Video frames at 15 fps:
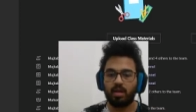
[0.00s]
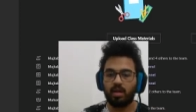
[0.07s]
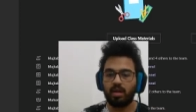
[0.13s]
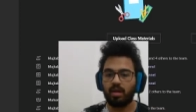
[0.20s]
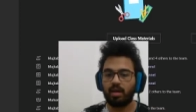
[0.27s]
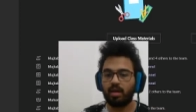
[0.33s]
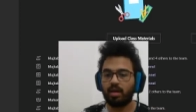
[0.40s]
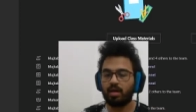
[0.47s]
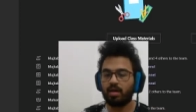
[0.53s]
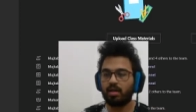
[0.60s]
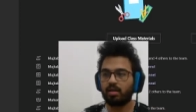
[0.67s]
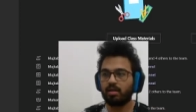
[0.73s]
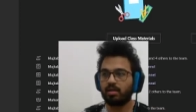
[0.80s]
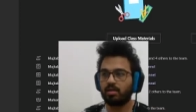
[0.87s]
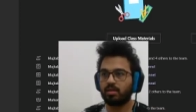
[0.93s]

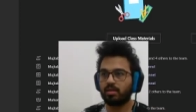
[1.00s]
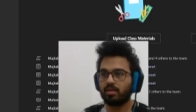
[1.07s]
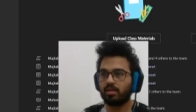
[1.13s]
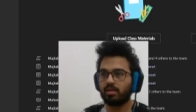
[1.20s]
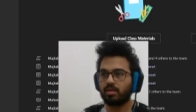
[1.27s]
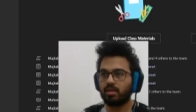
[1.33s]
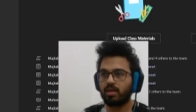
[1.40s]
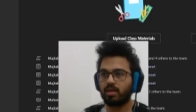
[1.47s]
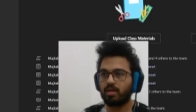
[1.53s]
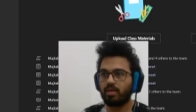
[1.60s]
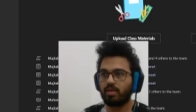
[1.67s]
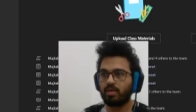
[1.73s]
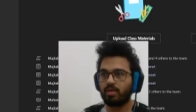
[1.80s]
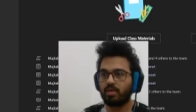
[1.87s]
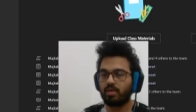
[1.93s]
and
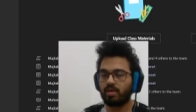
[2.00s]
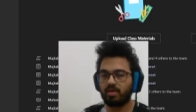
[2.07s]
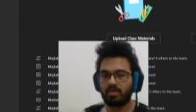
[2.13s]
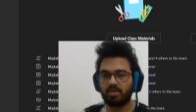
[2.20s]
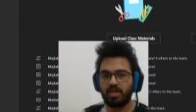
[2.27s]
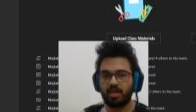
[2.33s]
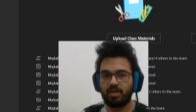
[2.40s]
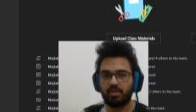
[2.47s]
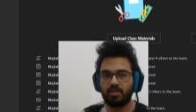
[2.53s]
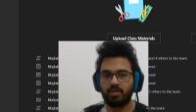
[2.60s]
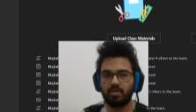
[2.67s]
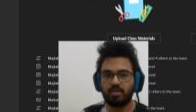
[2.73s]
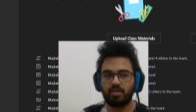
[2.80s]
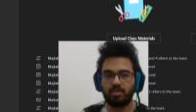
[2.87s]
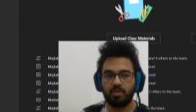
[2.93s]
these
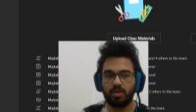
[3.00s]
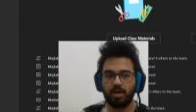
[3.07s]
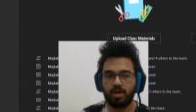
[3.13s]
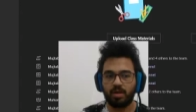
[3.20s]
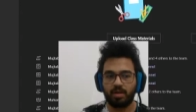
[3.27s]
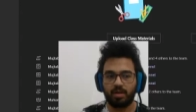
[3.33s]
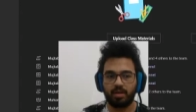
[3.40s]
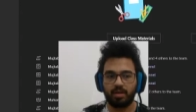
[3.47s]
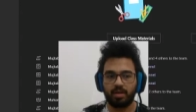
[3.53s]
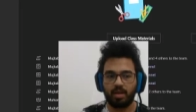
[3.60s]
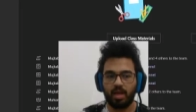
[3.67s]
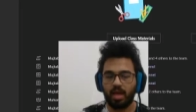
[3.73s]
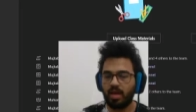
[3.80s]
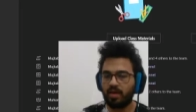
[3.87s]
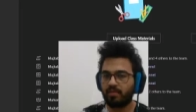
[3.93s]
channels do not
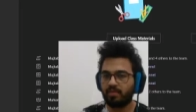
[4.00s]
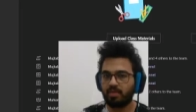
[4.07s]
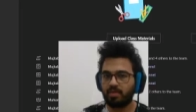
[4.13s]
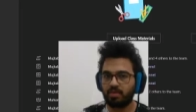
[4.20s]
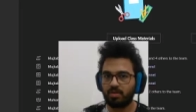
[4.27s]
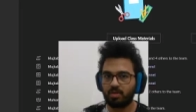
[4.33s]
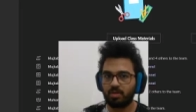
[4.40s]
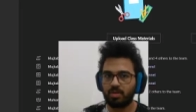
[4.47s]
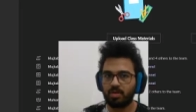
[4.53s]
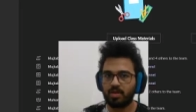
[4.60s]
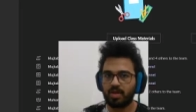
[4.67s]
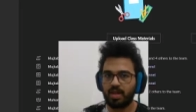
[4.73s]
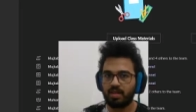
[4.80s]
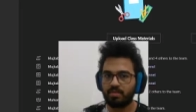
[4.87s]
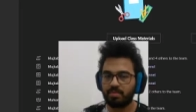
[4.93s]
have the students
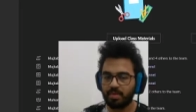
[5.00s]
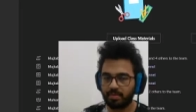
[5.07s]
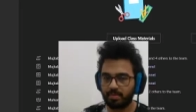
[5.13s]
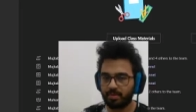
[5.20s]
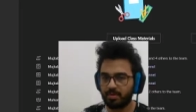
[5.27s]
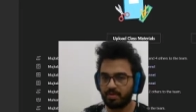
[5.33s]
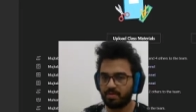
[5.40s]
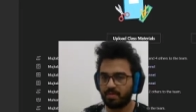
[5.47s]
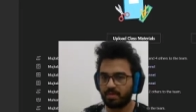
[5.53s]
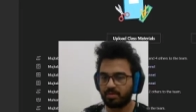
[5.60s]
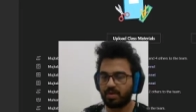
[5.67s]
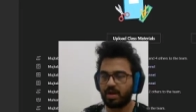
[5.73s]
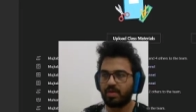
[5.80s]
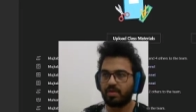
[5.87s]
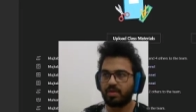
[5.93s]
as members, but
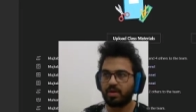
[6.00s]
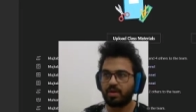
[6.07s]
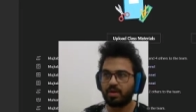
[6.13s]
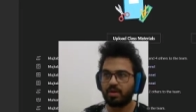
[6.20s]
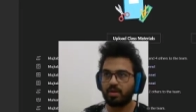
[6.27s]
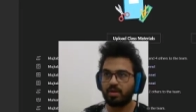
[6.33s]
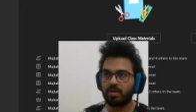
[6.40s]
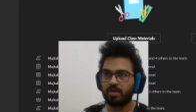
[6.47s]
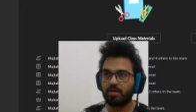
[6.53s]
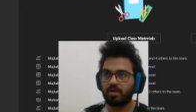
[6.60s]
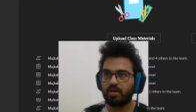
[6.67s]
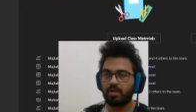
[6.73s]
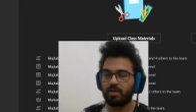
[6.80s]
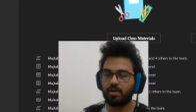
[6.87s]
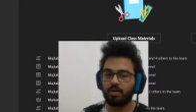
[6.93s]
rather
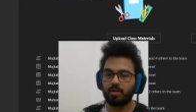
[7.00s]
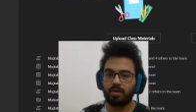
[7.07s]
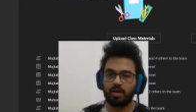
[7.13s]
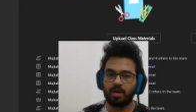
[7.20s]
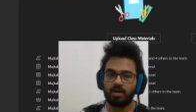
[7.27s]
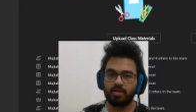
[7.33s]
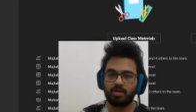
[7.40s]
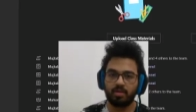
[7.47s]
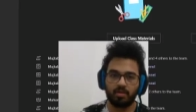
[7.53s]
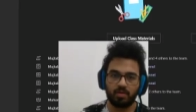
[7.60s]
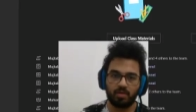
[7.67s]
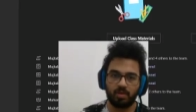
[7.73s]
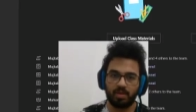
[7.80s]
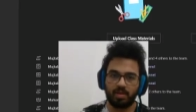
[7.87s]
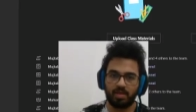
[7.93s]
the organizers
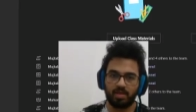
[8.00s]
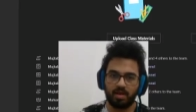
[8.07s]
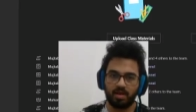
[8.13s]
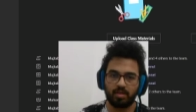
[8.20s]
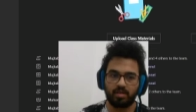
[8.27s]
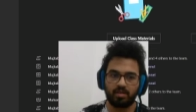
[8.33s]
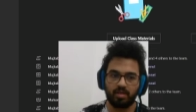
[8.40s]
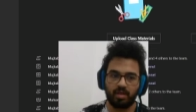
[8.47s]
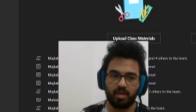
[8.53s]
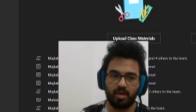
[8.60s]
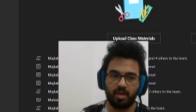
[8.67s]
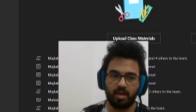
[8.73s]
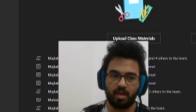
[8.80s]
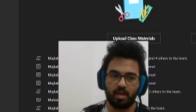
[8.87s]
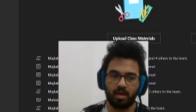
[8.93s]
will start
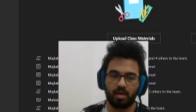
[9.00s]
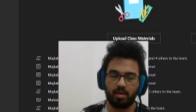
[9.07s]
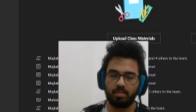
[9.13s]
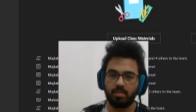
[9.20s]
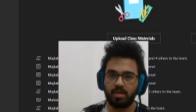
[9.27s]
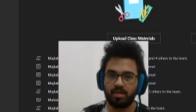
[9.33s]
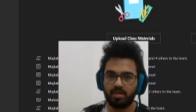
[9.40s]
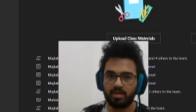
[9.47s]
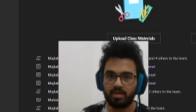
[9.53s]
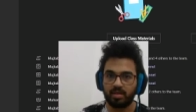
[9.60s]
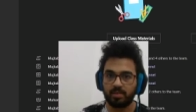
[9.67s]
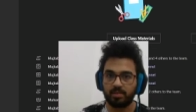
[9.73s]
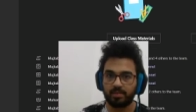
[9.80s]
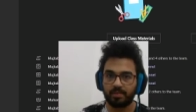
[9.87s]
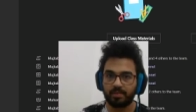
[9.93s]
a
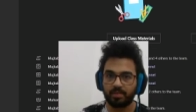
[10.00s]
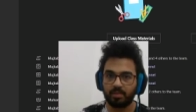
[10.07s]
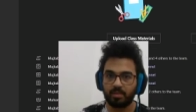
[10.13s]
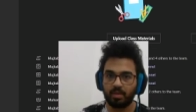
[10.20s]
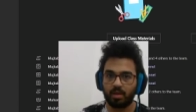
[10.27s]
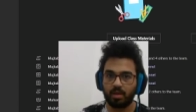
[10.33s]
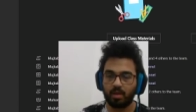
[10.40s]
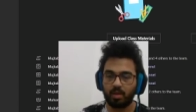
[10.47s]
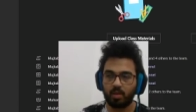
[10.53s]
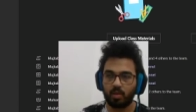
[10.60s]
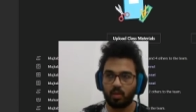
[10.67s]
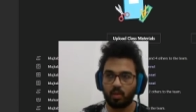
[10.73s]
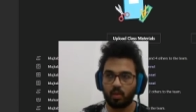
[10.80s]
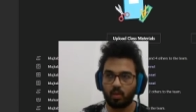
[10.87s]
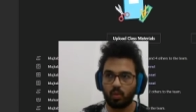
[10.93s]
meeting
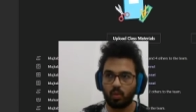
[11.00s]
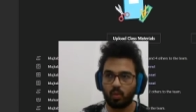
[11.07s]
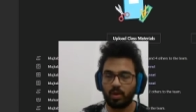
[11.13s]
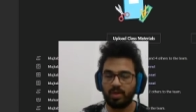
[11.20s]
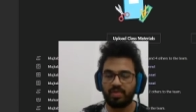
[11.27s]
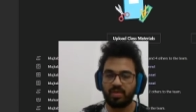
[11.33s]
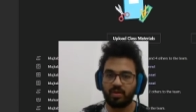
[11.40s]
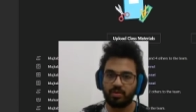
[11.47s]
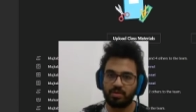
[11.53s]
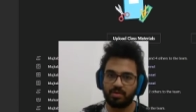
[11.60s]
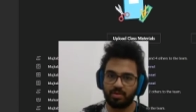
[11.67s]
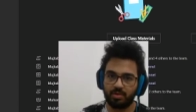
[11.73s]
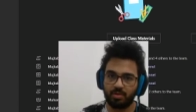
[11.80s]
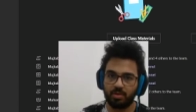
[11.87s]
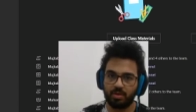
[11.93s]
with those
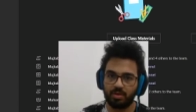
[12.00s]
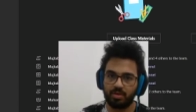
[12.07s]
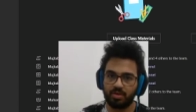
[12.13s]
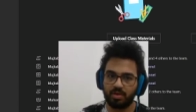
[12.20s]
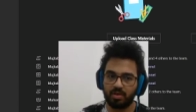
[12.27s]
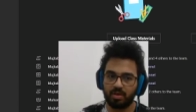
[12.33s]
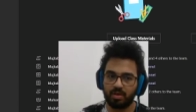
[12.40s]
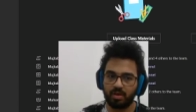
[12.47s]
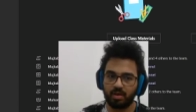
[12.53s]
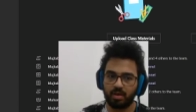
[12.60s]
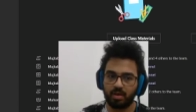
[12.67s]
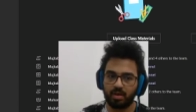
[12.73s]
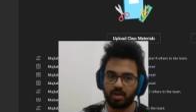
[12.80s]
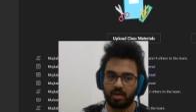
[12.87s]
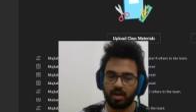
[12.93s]
students
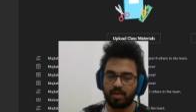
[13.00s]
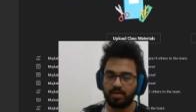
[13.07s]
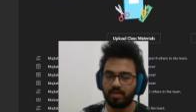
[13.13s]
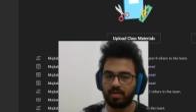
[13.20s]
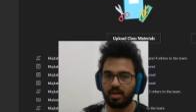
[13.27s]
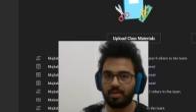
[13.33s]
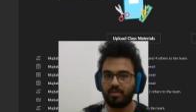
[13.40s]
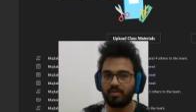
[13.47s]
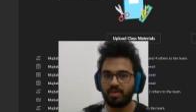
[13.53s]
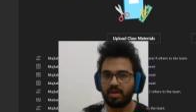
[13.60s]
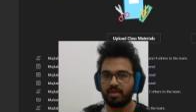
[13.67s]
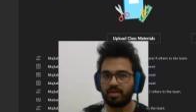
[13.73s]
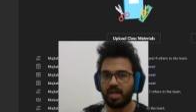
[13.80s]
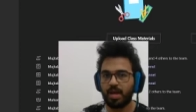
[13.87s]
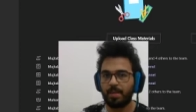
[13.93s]
uh, at the time of the
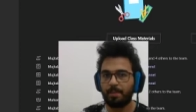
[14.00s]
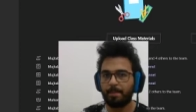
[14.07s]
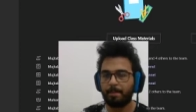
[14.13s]
exam.